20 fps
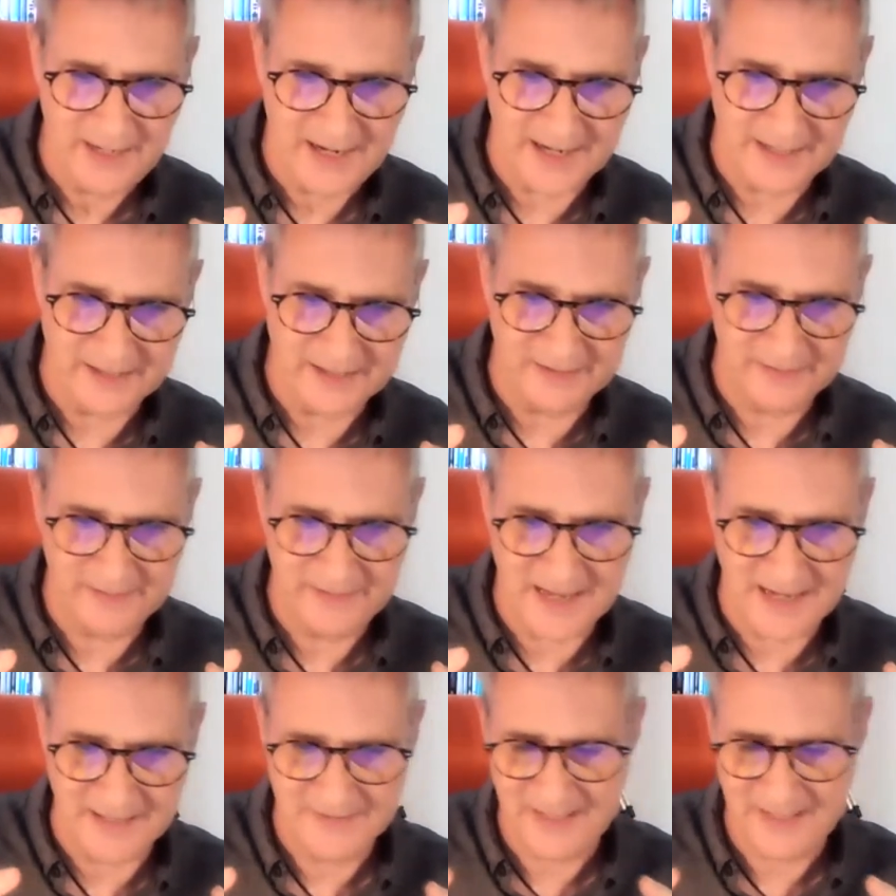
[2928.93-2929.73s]
and
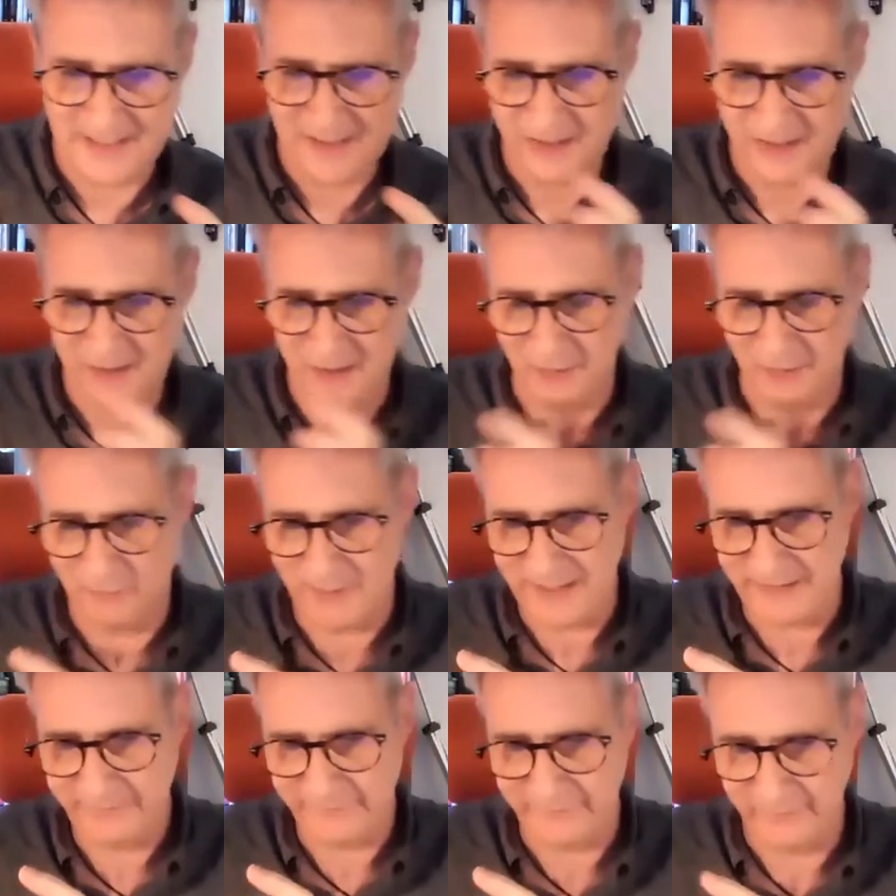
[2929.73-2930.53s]
that takes you
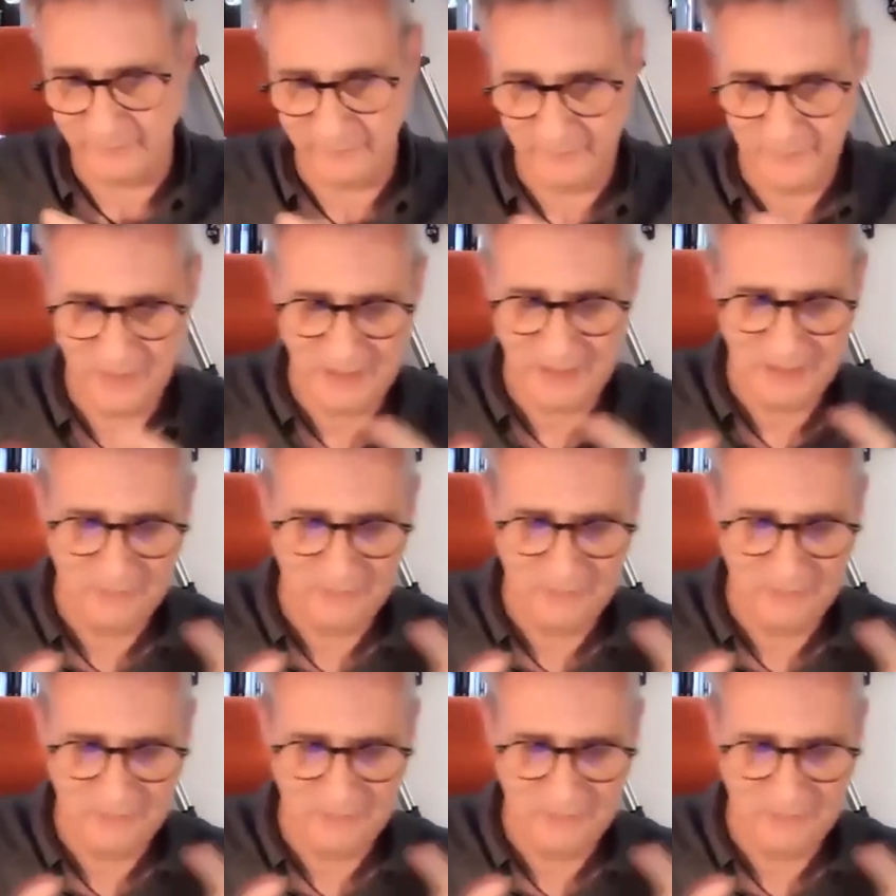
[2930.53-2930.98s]
away from